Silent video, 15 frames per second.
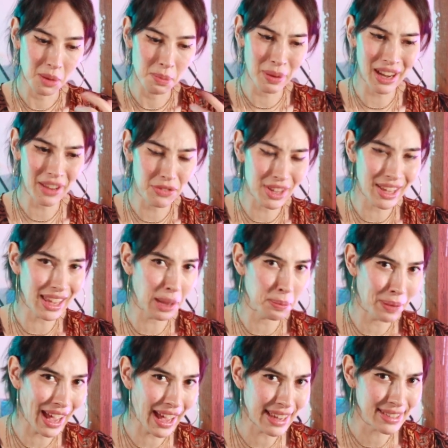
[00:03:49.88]
But if you can
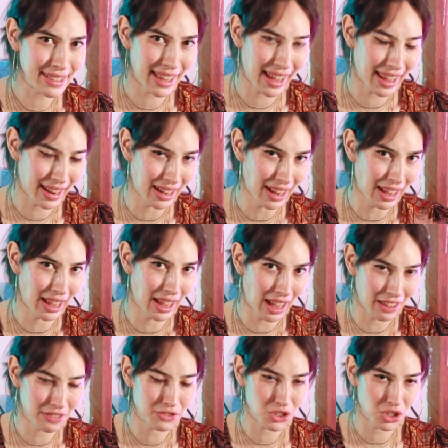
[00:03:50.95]
get past that, and
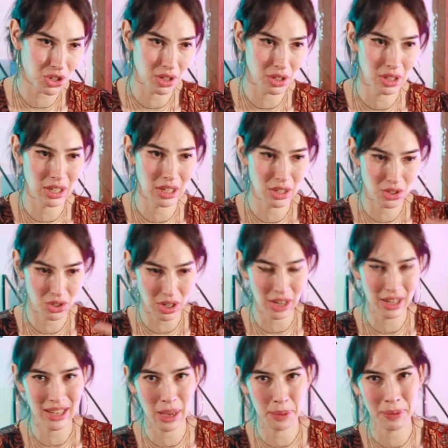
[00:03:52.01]
I, have certainly
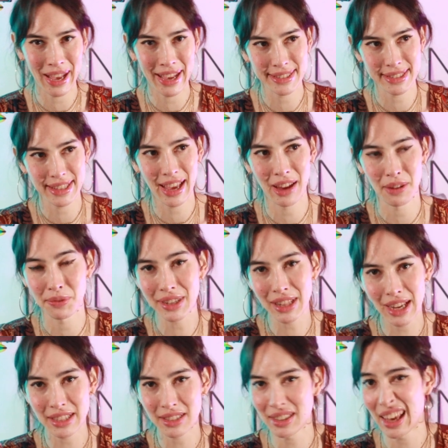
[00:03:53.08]
started to get past that and
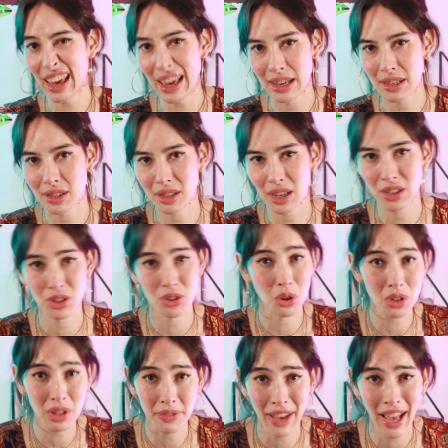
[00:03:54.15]
realize, hey, it's, it's a
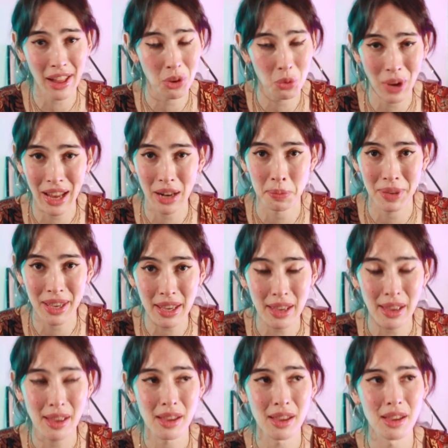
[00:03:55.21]
totally valid way to
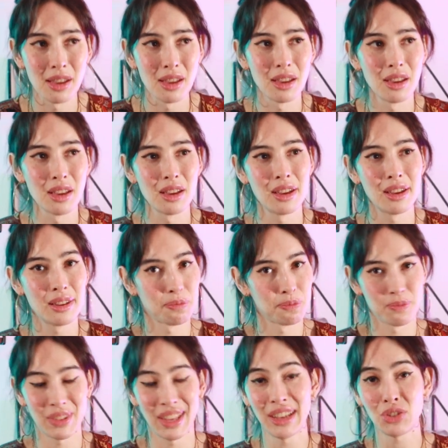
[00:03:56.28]
pee,
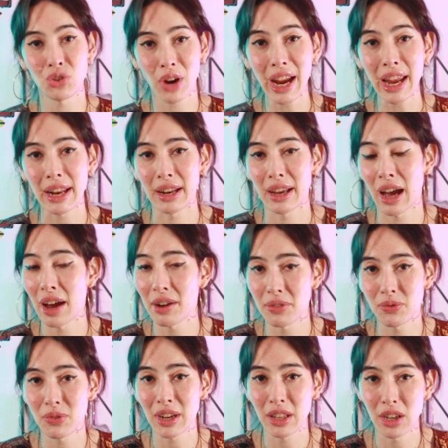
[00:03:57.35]
it's great. I
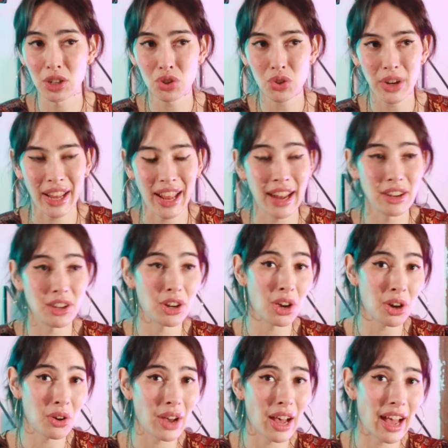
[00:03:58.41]
really enjoy it. And you
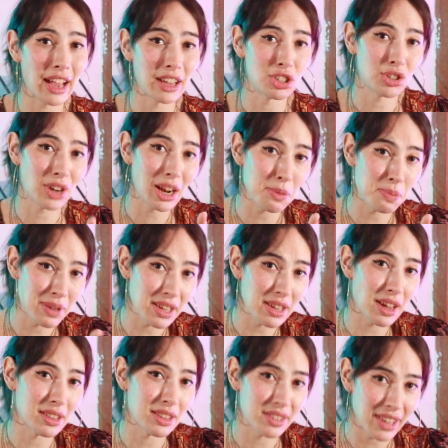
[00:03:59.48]
know, I try to
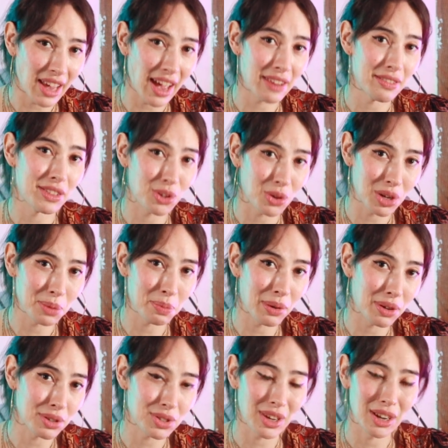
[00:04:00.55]
pee on the side of the toilet
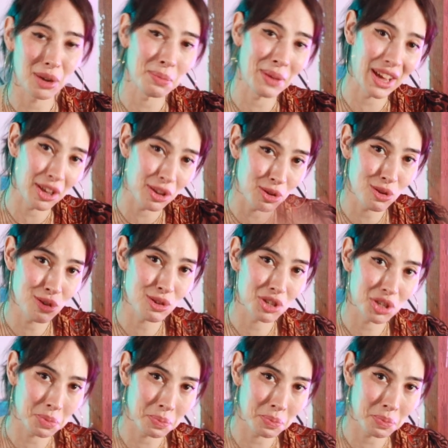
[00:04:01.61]
bowl so I don't make a huge